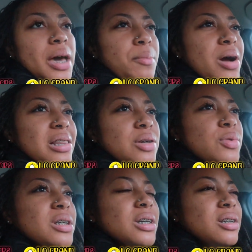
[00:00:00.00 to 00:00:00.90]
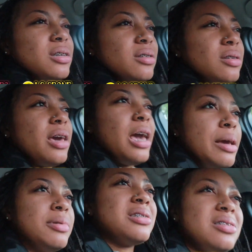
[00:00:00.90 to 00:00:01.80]
I probably wouldn't have
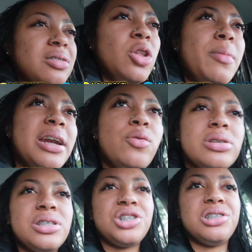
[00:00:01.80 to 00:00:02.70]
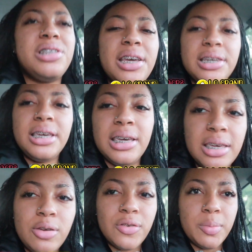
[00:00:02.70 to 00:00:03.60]
came because nobody wants to just sit in
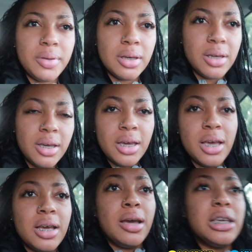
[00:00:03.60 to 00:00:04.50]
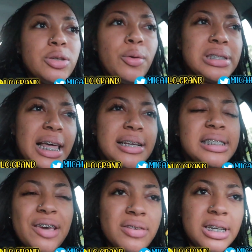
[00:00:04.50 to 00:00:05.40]
heat. You feel me? So it was like
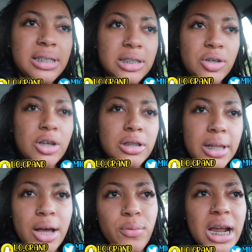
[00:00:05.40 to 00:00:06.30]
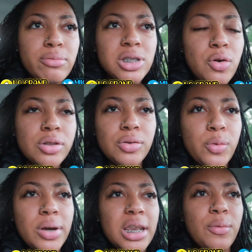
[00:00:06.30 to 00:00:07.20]
70. So like when I was going through the
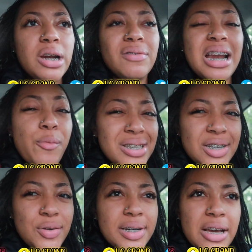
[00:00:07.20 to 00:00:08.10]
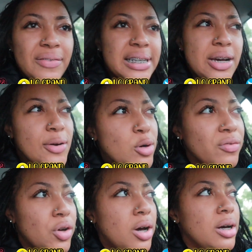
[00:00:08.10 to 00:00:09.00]
wind or whatever, and I wasn't going that fast. I don't know
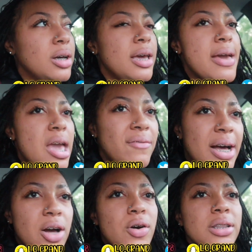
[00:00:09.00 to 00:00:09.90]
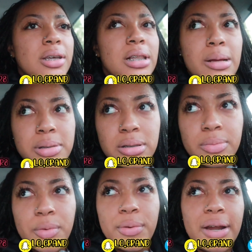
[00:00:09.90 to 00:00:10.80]
if y'all, if I caught the clips
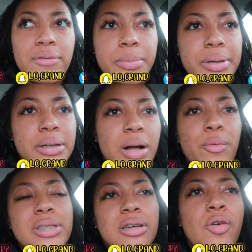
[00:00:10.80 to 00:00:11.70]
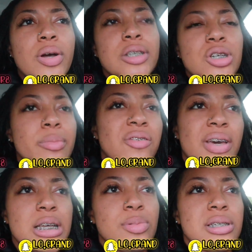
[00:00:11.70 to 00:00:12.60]
or whatever, but I wasn't going extremely
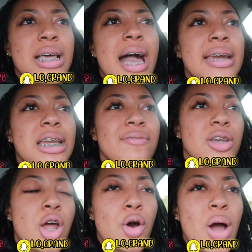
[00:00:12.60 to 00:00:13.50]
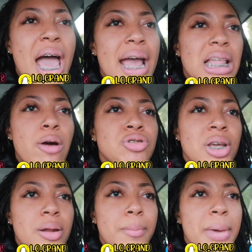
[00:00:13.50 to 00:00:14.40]
fast because I didn't even know. I had, I was
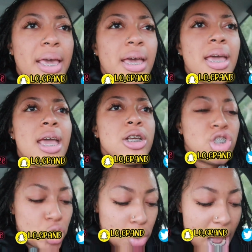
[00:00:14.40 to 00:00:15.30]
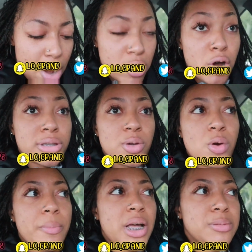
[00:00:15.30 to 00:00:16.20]
trying to make sure I don't go
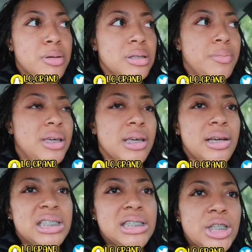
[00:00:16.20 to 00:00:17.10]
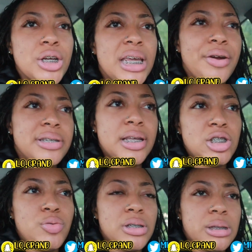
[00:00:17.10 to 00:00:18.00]
somewhere I'm not supposed to be in because there's certain areas
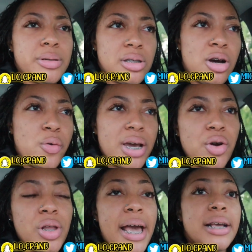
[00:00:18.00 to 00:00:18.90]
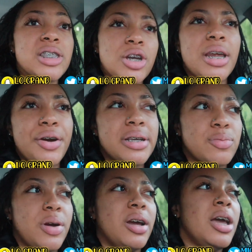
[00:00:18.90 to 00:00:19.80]
that you wasn't supposed to go in or like certain
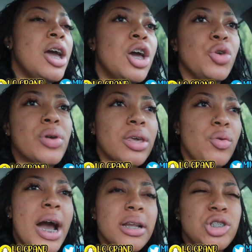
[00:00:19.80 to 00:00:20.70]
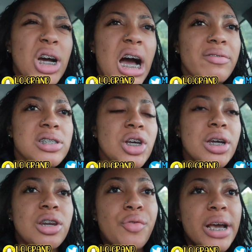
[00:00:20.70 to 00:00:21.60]
areas where you can, you got to drive a
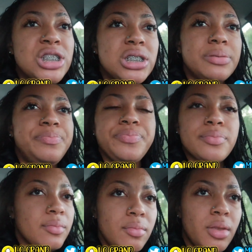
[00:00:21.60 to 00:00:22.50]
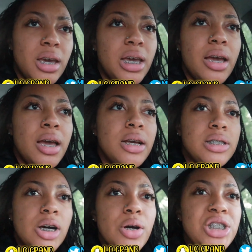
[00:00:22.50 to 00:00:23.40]
certain direction.
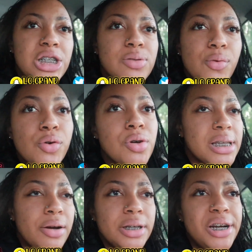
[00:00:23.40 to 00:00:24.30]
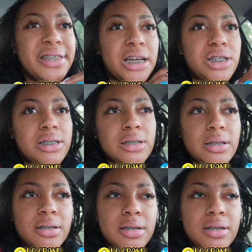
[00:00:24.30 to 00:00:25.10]
So it's just rules out there. It's not just a,